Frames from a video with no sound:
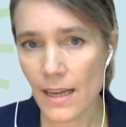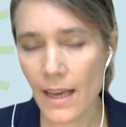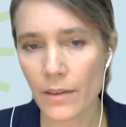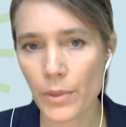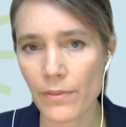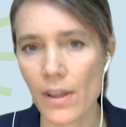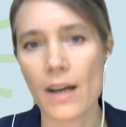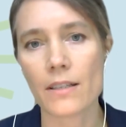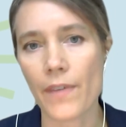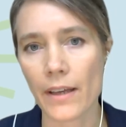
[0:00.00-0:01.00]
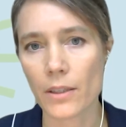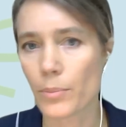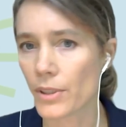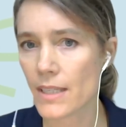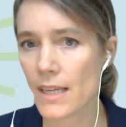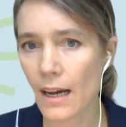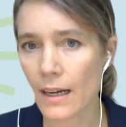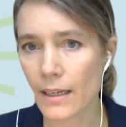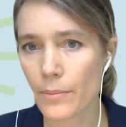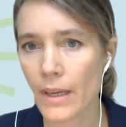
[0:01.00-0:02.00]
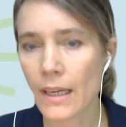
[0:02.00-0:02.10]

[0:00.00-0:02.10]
and we've lost valuable time.